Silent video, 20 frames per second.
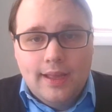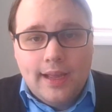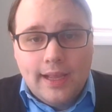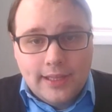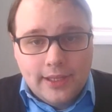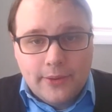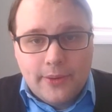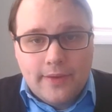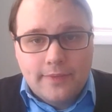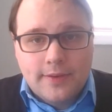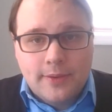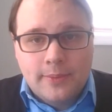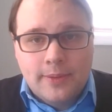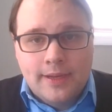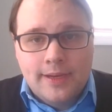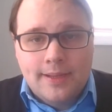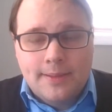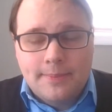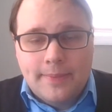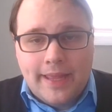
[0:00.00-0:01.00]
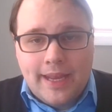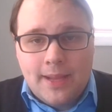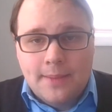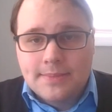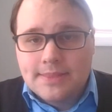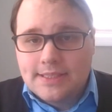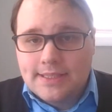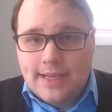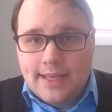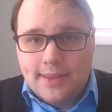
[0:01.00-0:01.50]
Hello, everyone. My
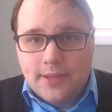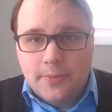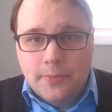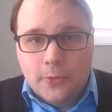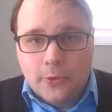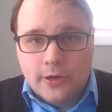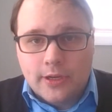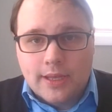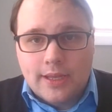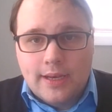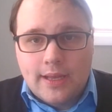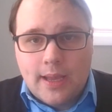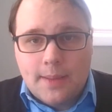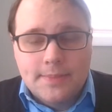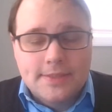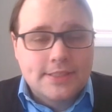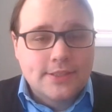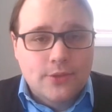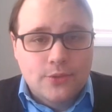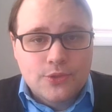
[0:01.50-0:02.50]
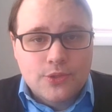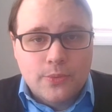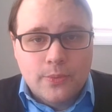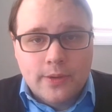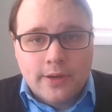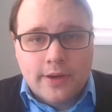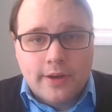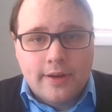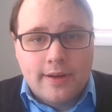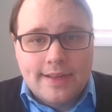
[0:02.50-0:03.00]
name is Nathan Morgan. I'm a social
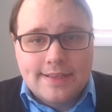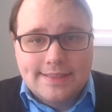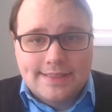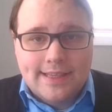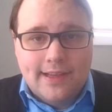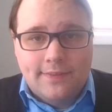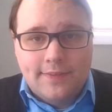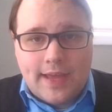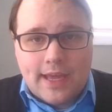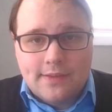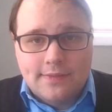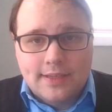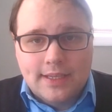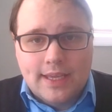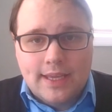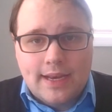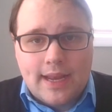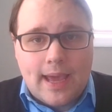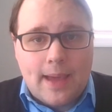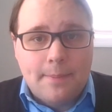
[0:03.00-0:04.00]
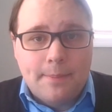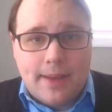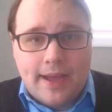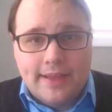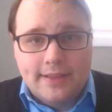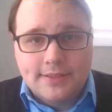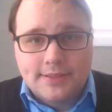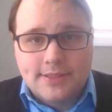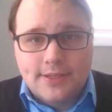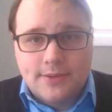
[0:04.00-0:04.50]
worker and self advocate at
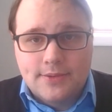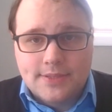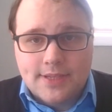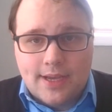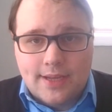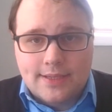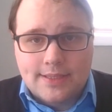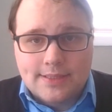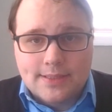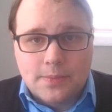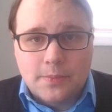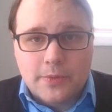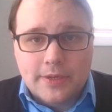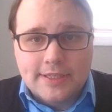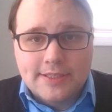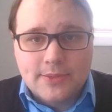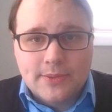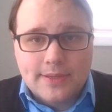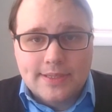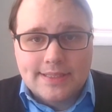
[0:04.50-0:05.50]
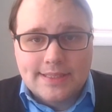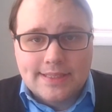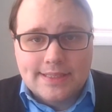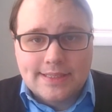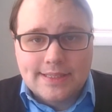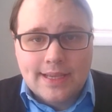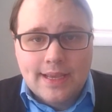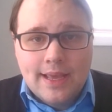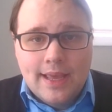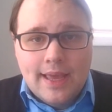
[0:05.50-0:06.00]
Milestones Autism
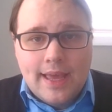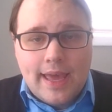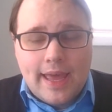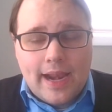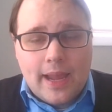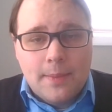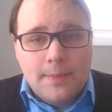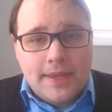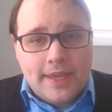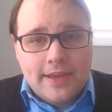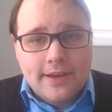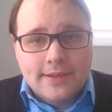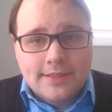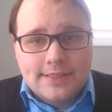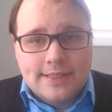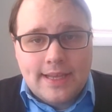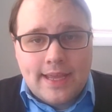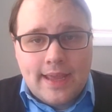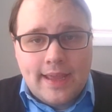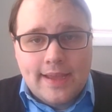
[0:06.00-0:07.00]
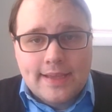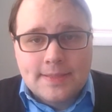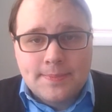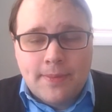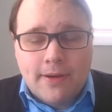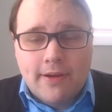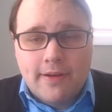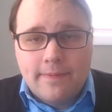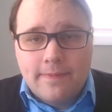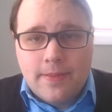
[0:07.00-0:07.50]
Resources, and I'm here today as
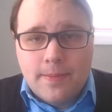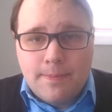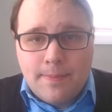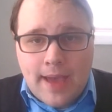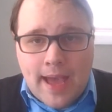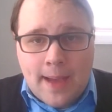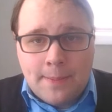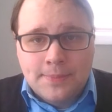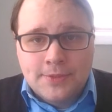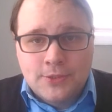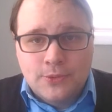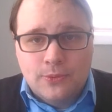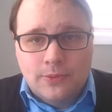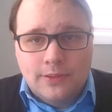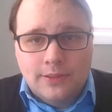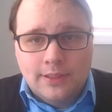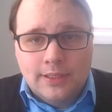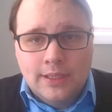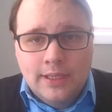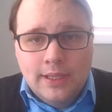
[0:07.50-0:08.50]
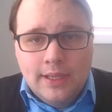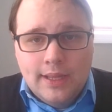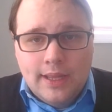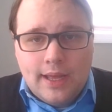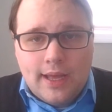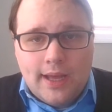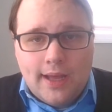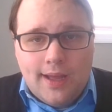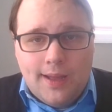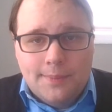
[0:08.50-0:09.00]
part of the MAP tool
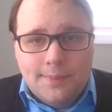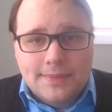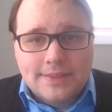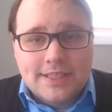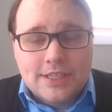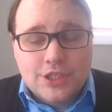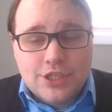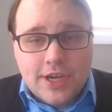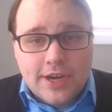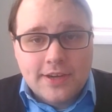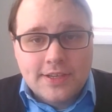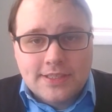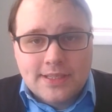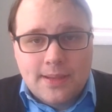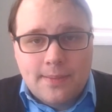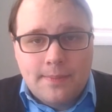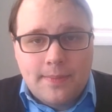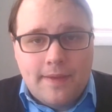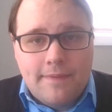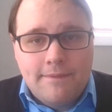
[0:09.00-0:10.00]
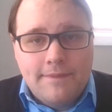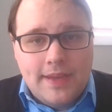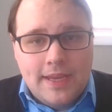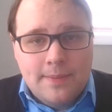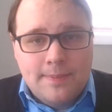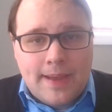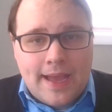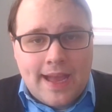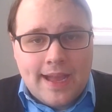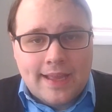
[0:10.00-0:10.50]
to share some
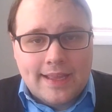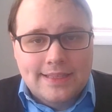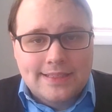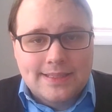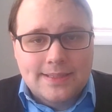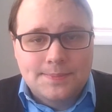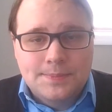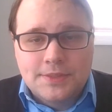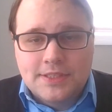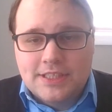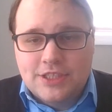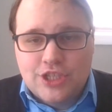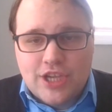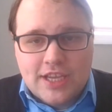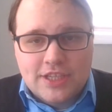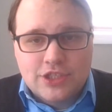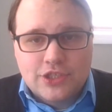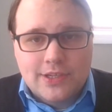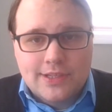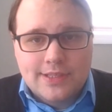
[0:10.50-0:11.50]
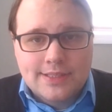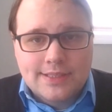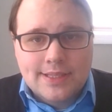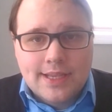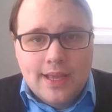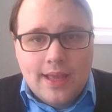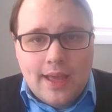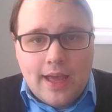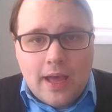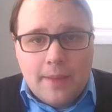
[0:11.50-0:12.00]
feedback and some suggestions
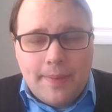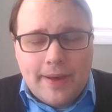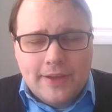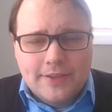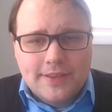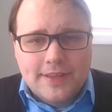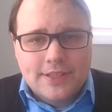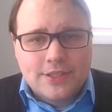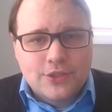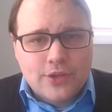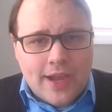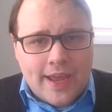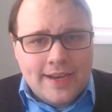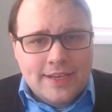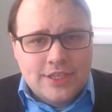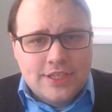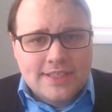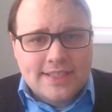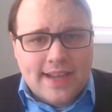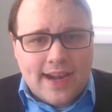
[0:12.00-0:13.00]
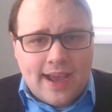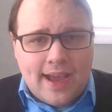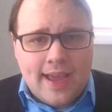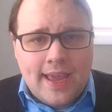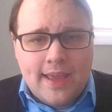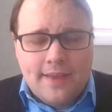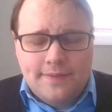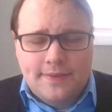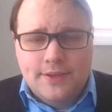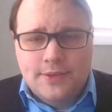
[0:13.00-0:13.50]
about the strategies that I
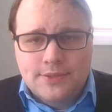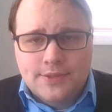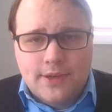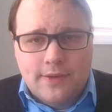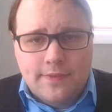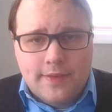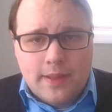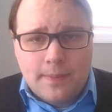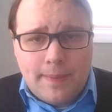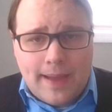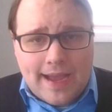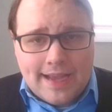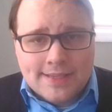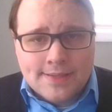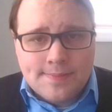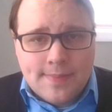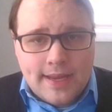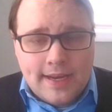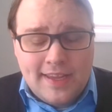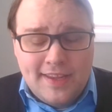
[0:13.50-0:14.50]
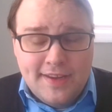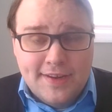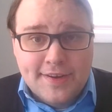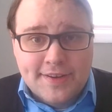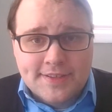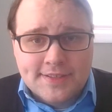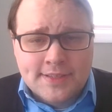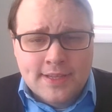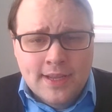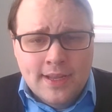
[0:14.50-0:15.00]
have used over the past many
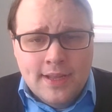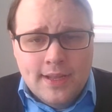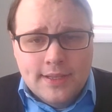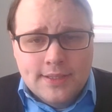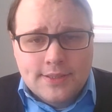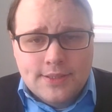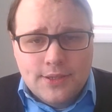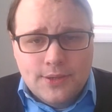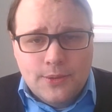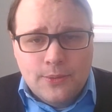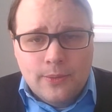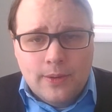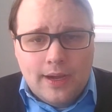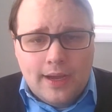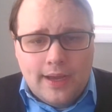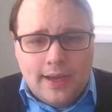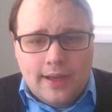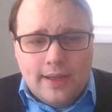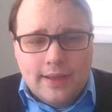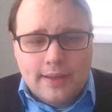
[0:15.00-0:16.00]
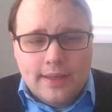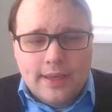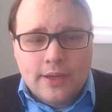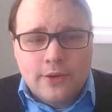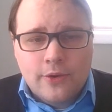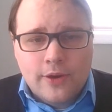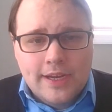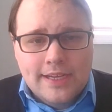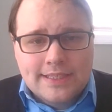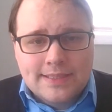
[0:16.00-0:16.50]
years to
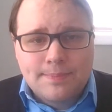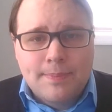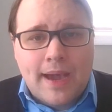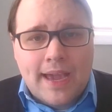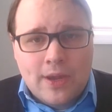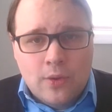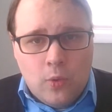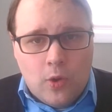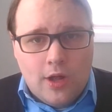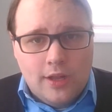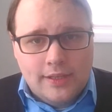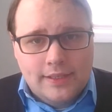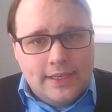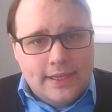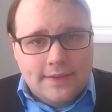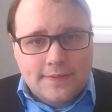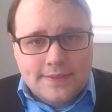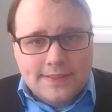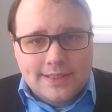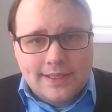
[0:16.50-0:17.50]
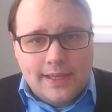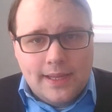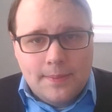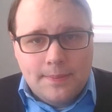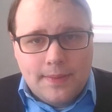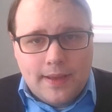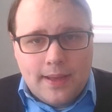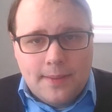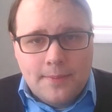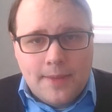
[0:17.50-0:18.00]
increase my quality of
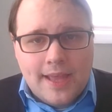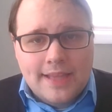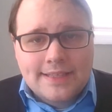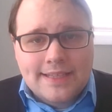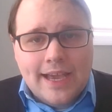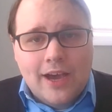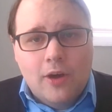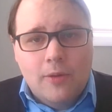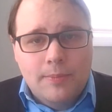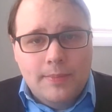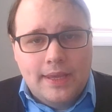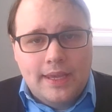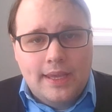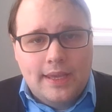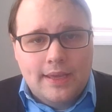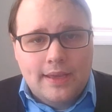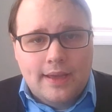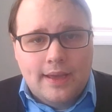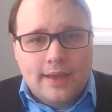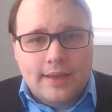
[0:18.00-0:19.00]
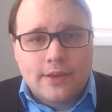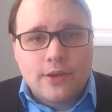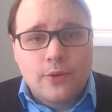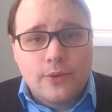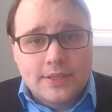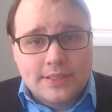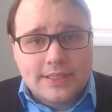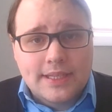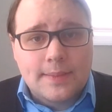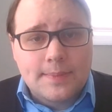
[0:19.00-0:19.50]
sleep and to help me
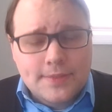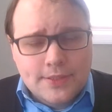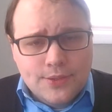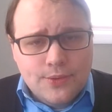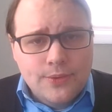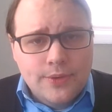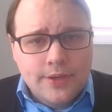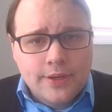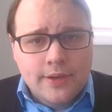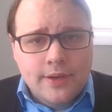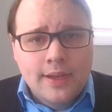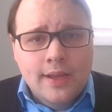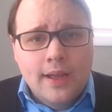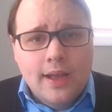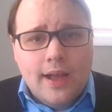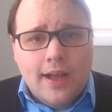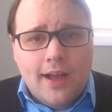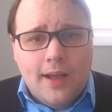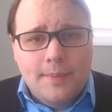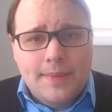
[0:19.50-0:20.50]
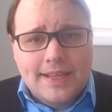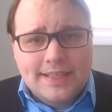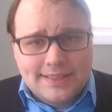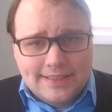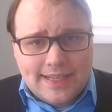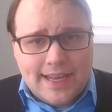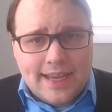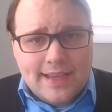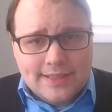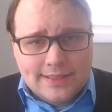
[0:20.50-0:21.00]
go to sleep sooner and
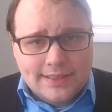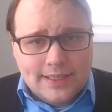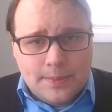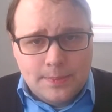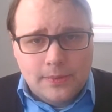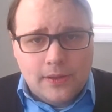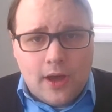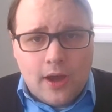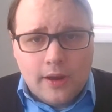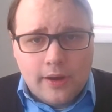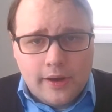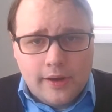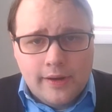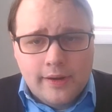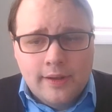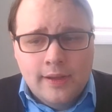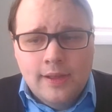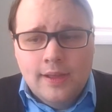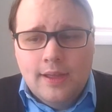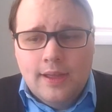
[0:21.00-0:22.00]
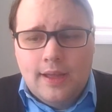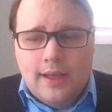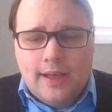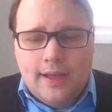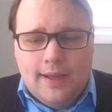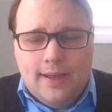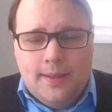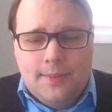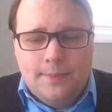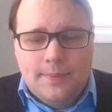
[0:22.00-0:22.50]
stay asleep longer.
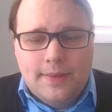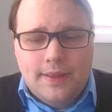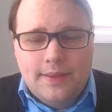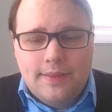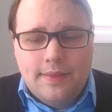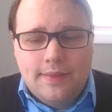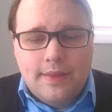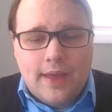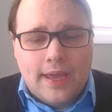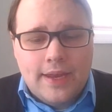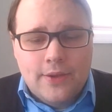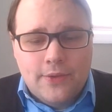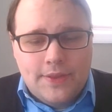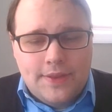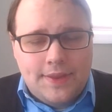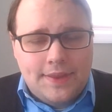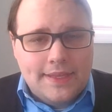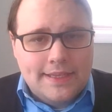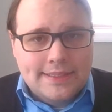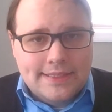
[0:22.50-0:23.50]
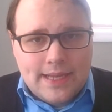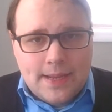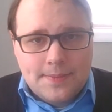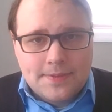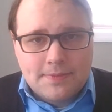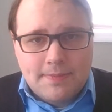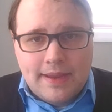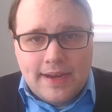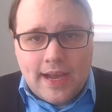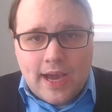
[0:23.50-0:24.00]
I know that these
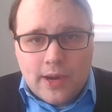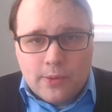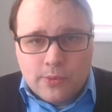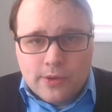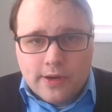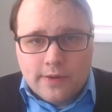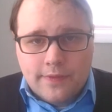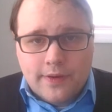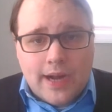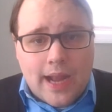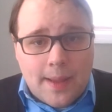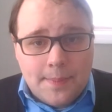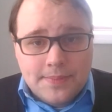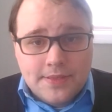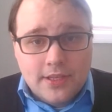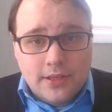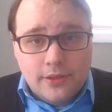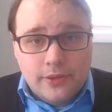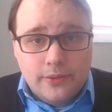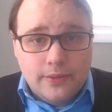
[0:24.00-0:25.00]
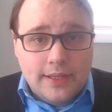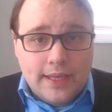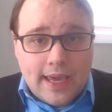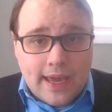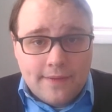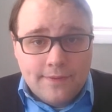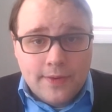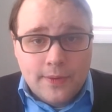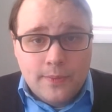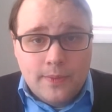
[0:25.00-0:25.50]
tips may not work for absolutely
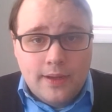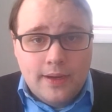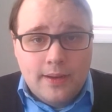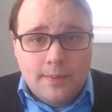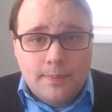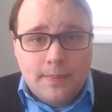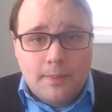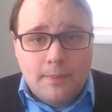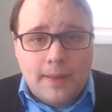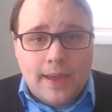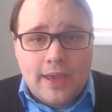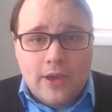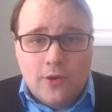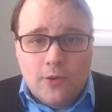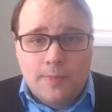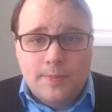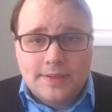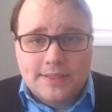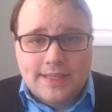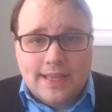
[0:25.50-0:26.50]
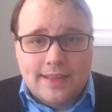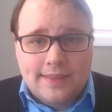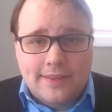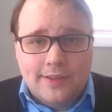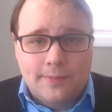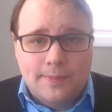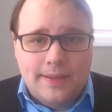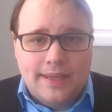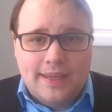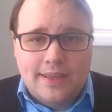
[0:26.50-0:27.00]
everyone, but my hope is that
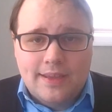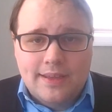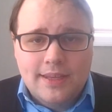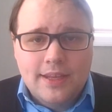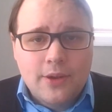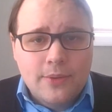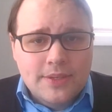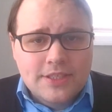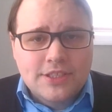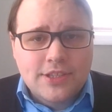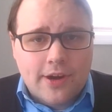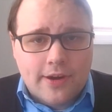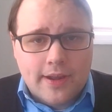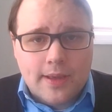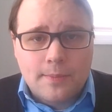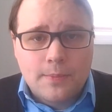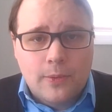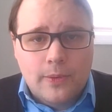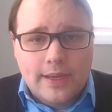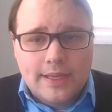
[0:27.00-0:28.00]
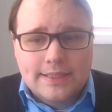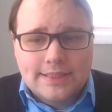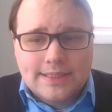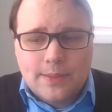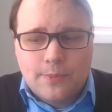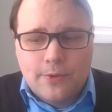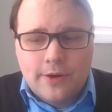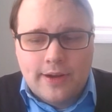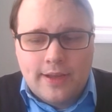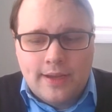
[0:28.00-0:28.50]
they'll be, a starting point,
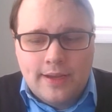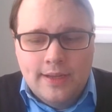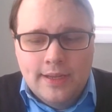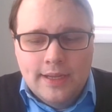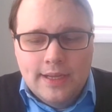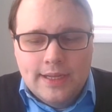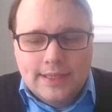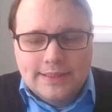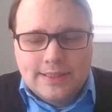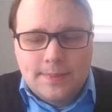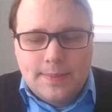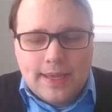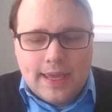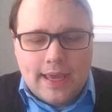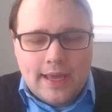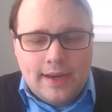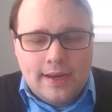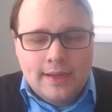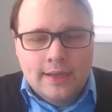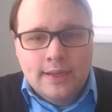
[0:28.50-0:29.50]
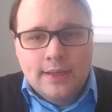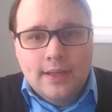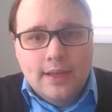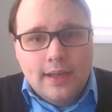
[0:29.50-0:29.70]
somewhere to begin.